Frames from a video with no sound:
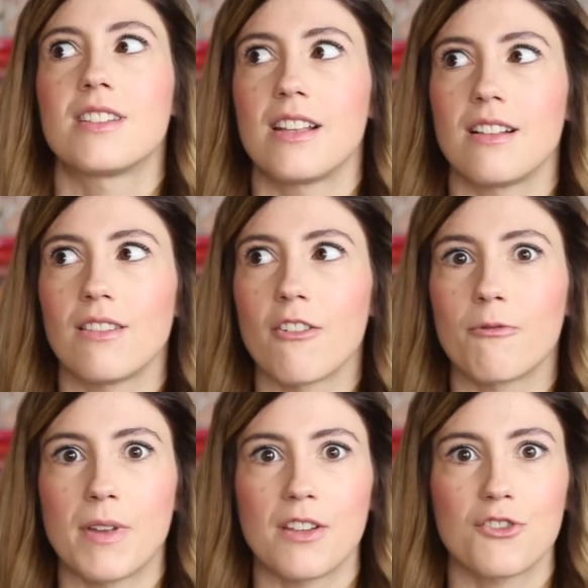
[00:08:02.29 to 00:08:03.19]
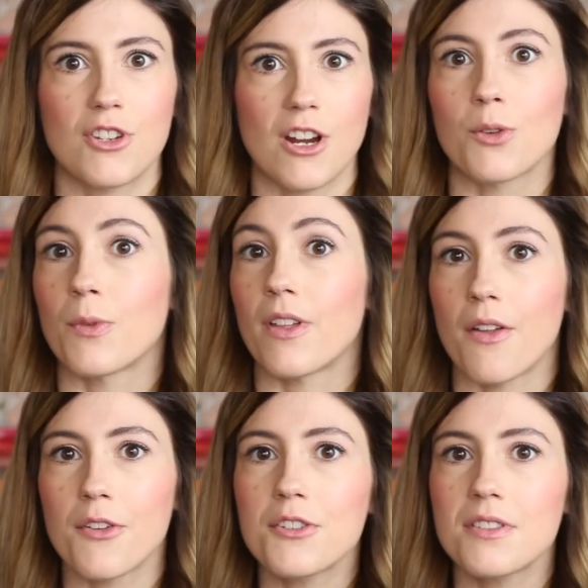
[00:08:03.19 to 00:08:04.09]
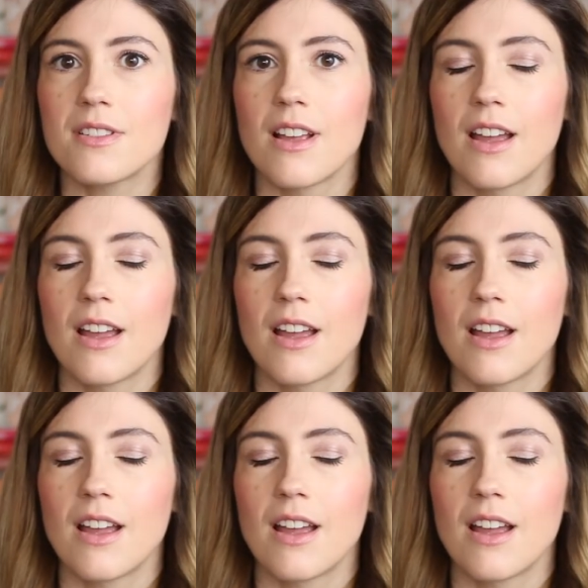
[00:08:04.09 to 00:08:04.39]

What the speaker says: see love being shared with others,